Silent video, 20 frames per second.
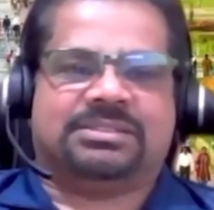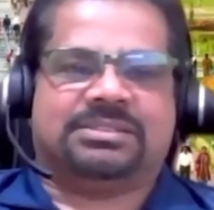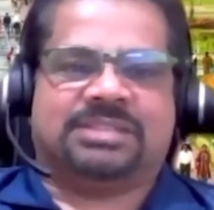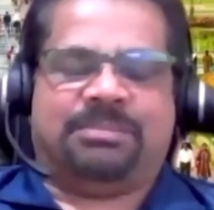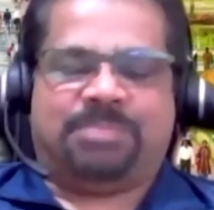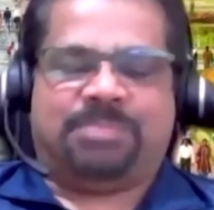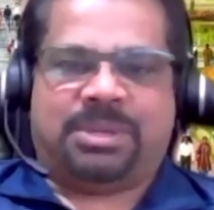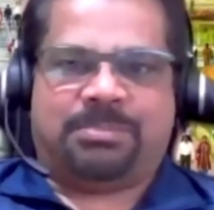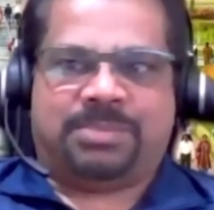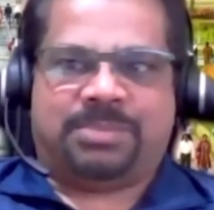
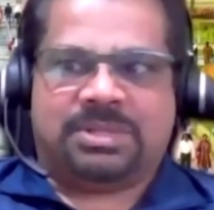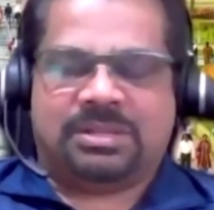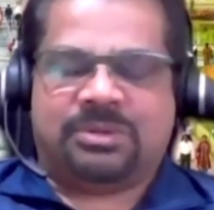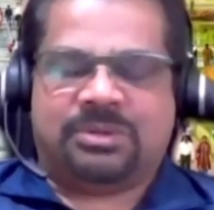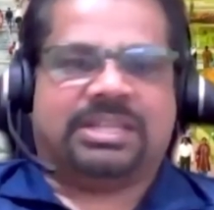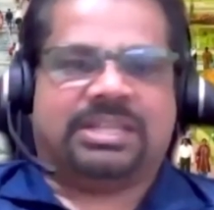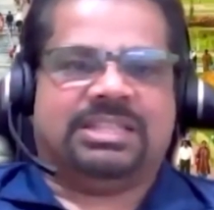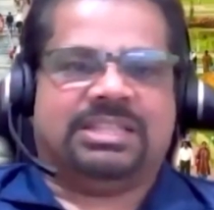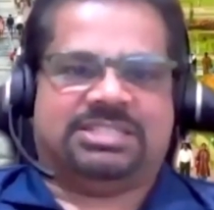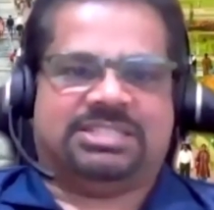Some people
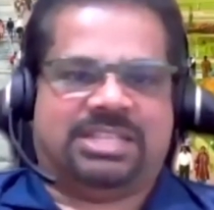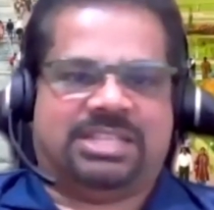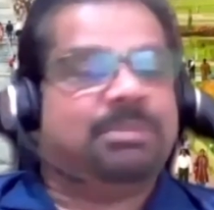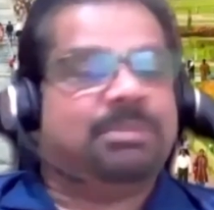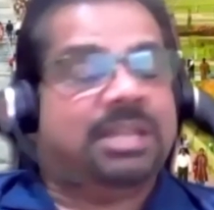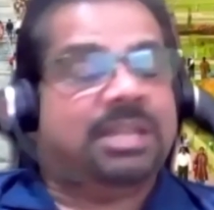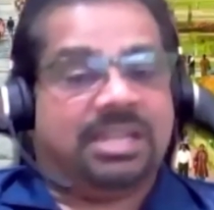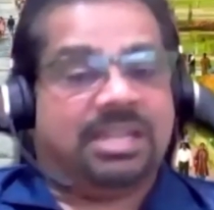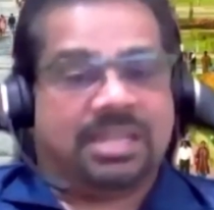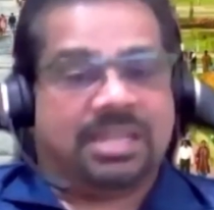look at the
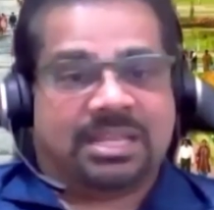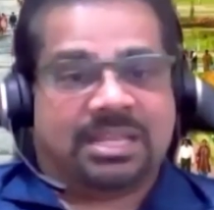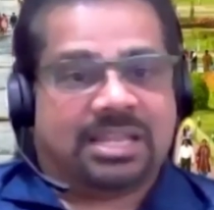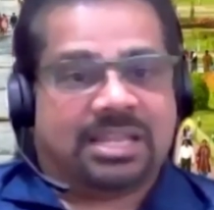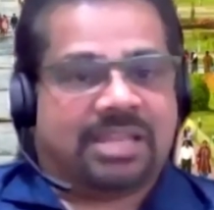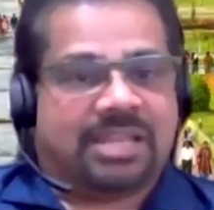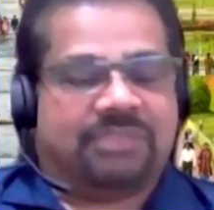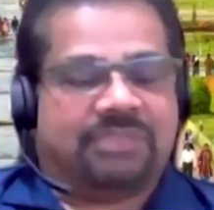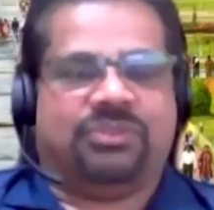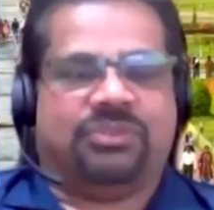stability in
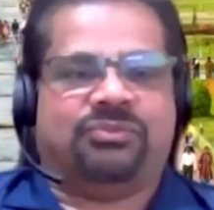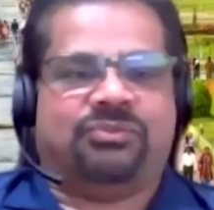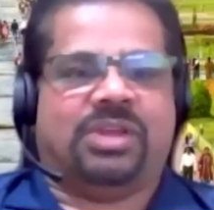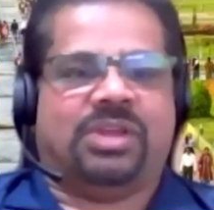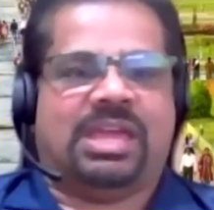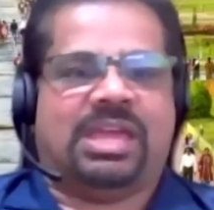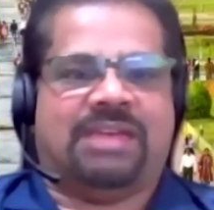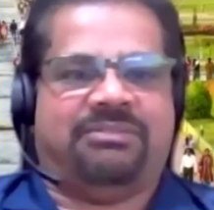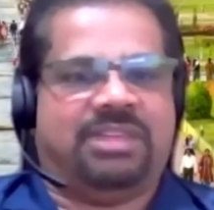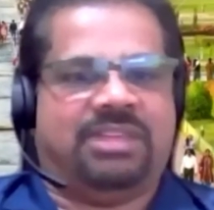life. If you
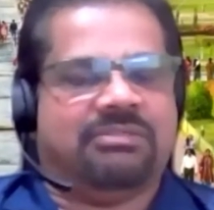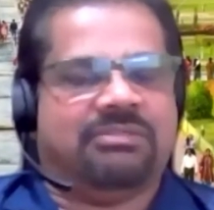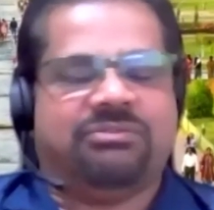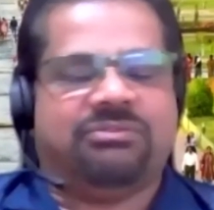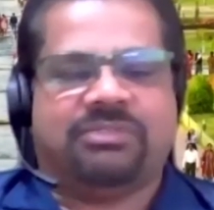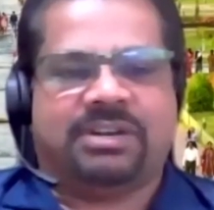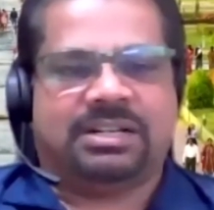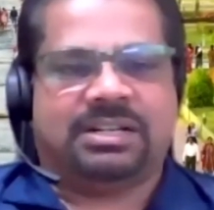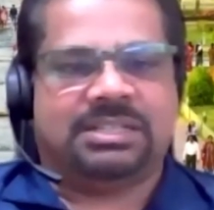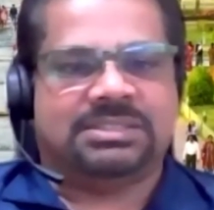have enough
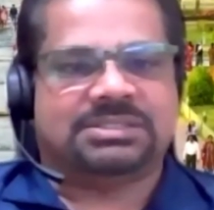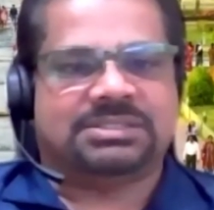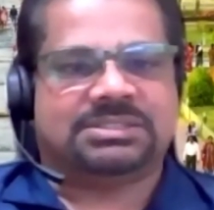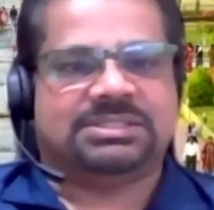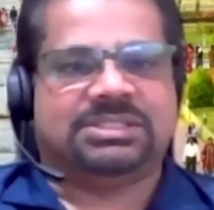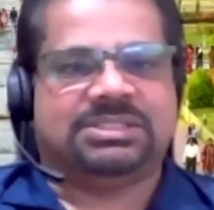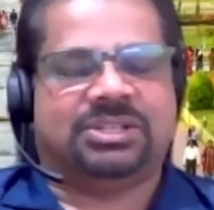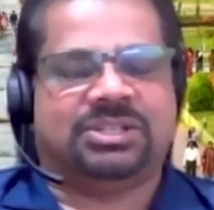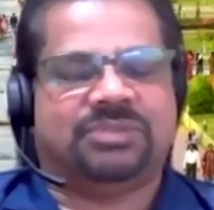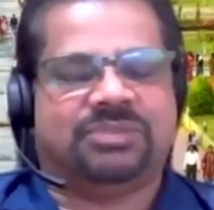funds,
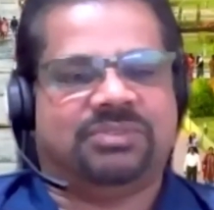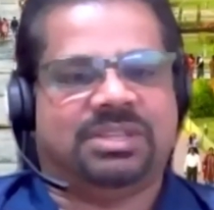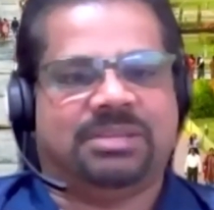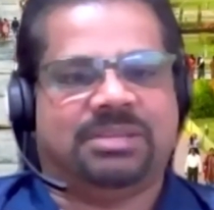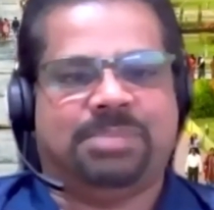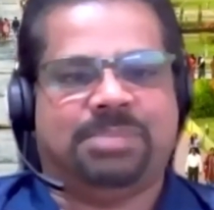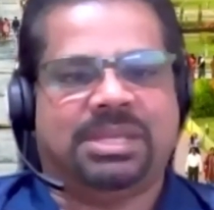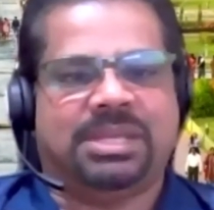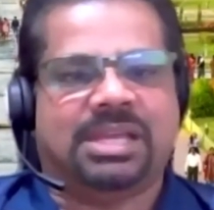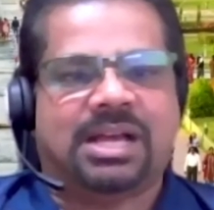you are with the
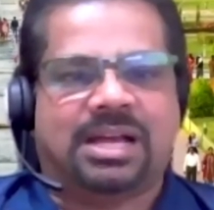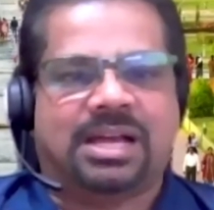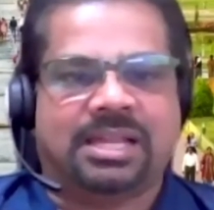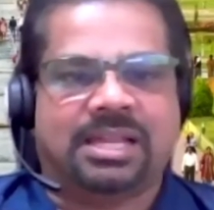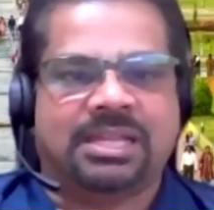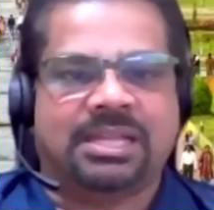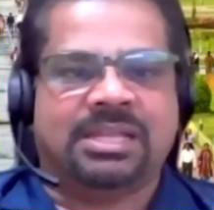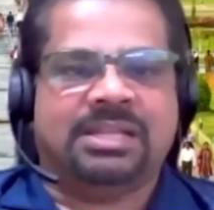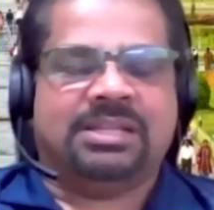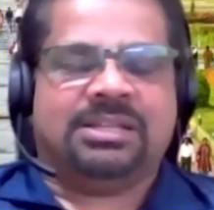
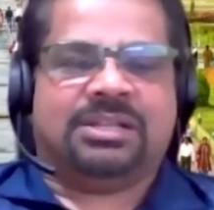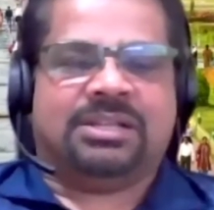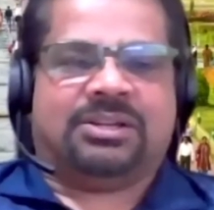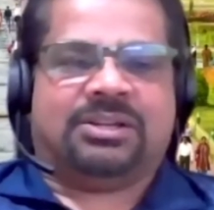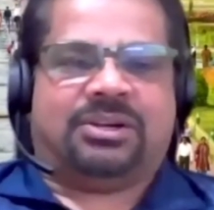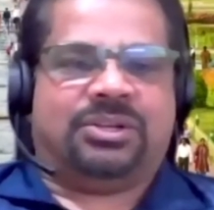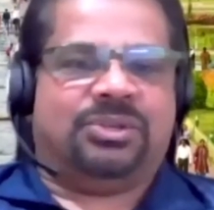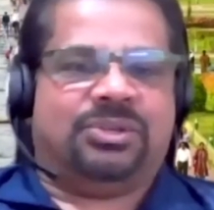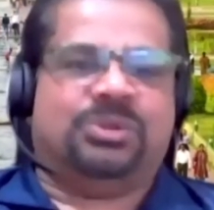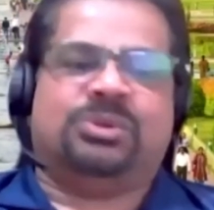PI,
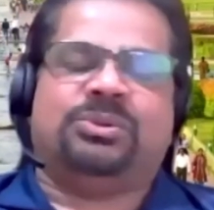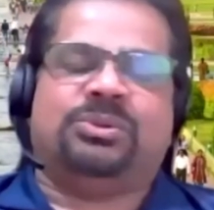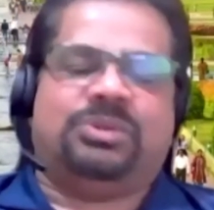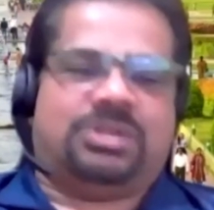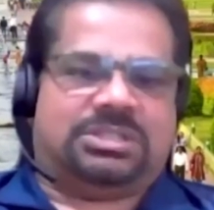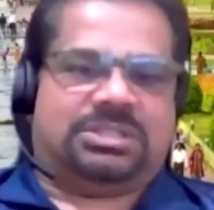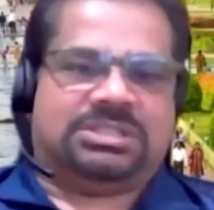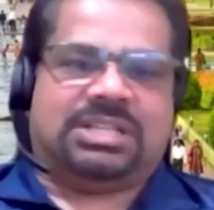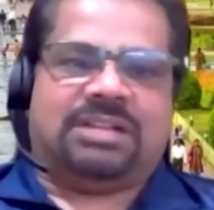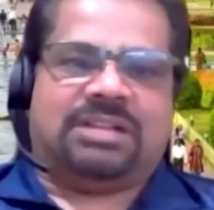or you
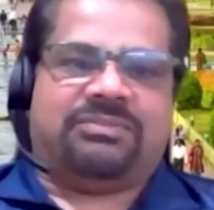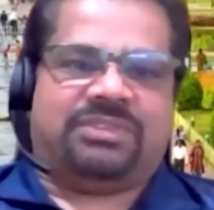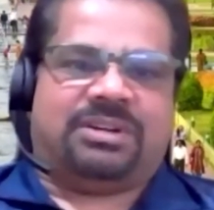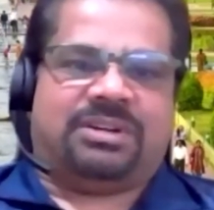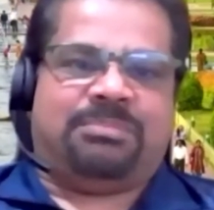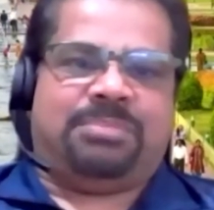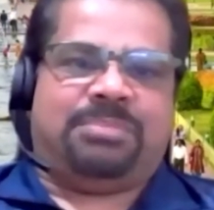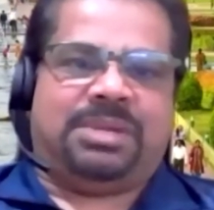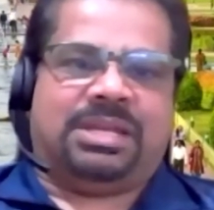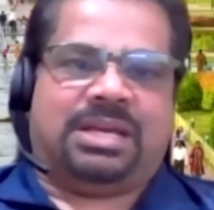yourself are a
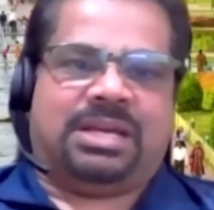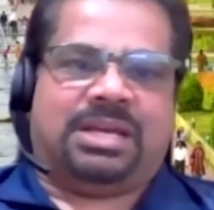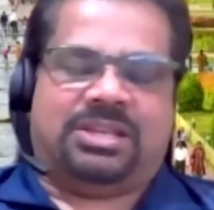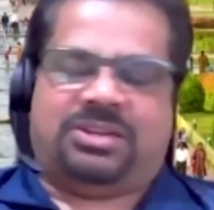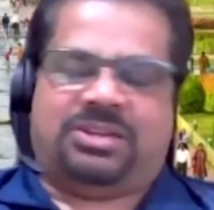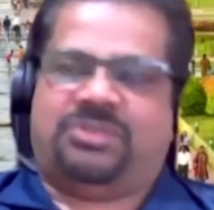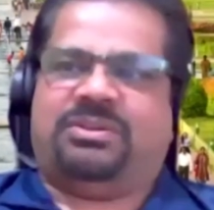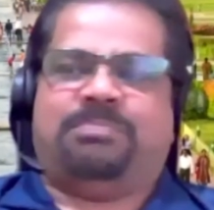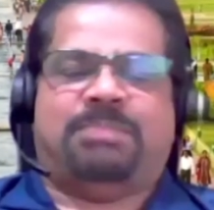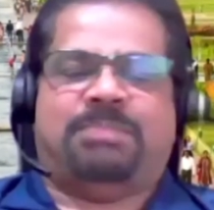PI, you
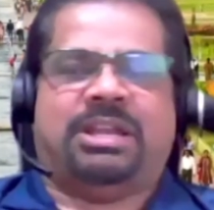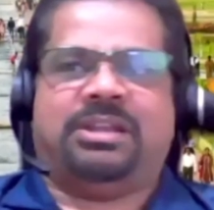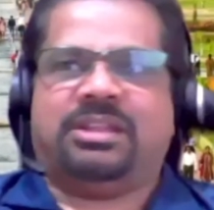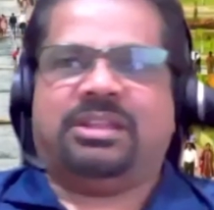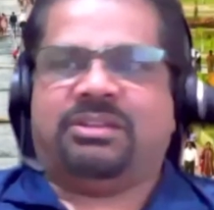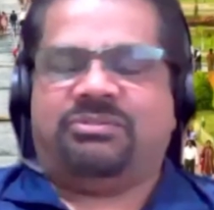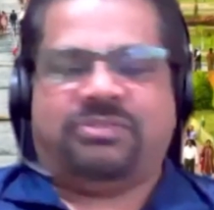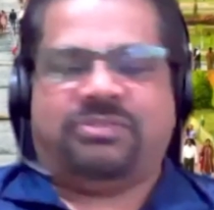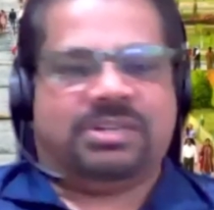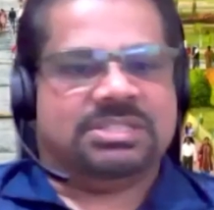have plenty
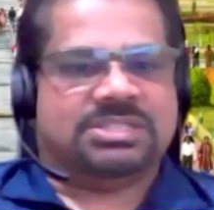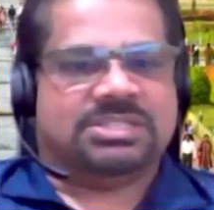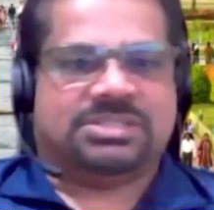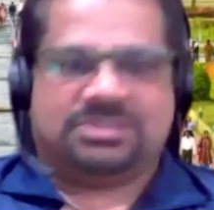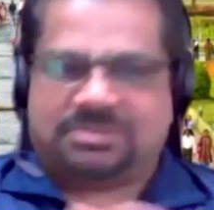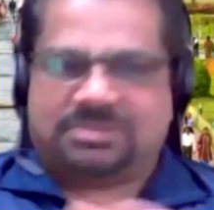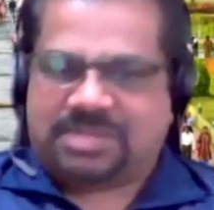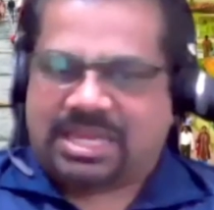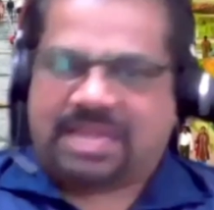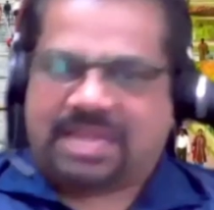of funds
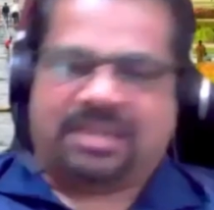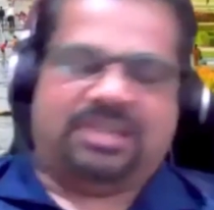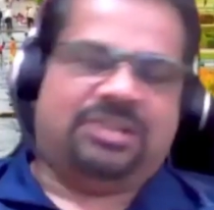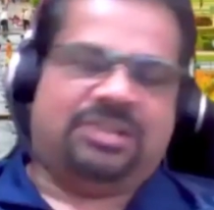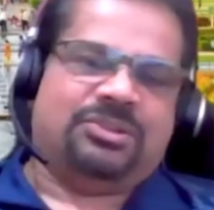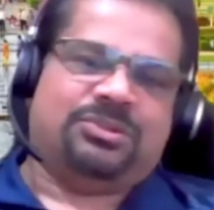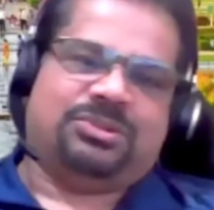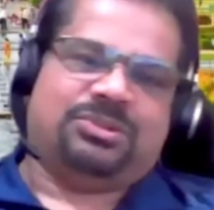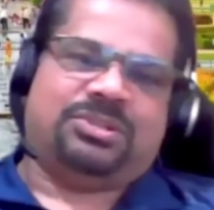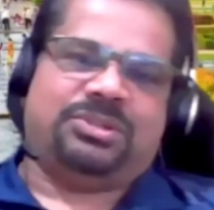to carry
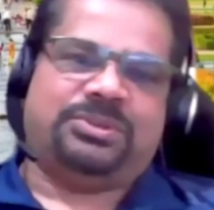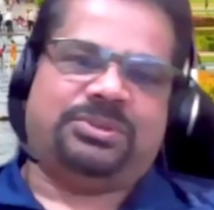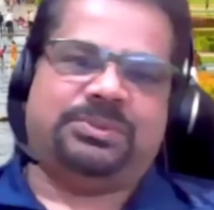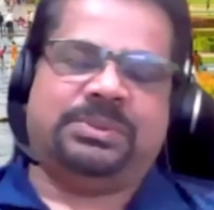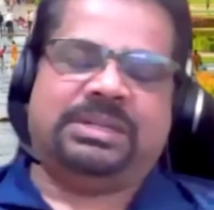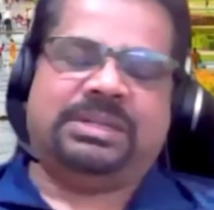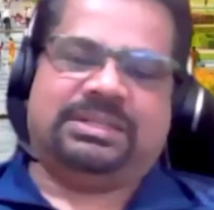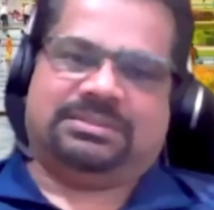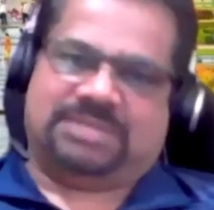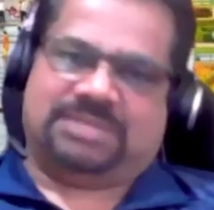you through.
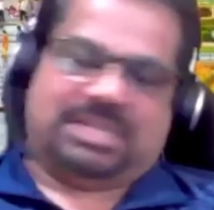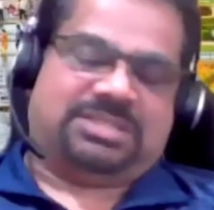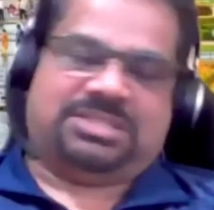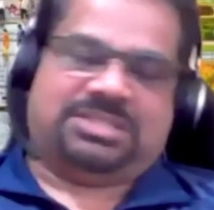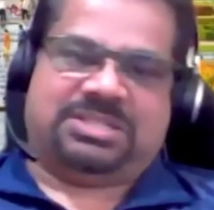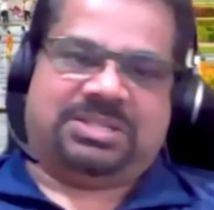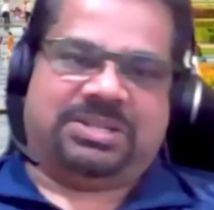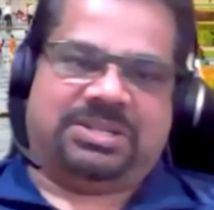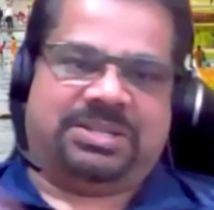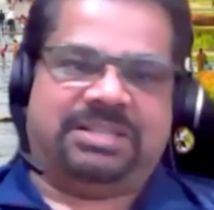That's
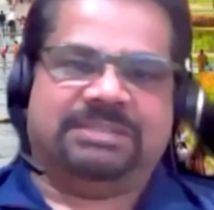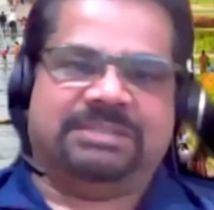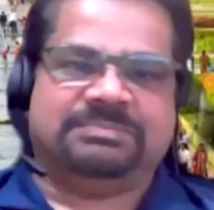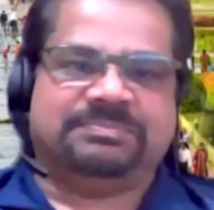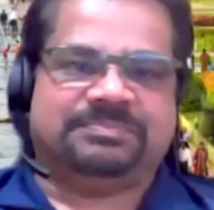good.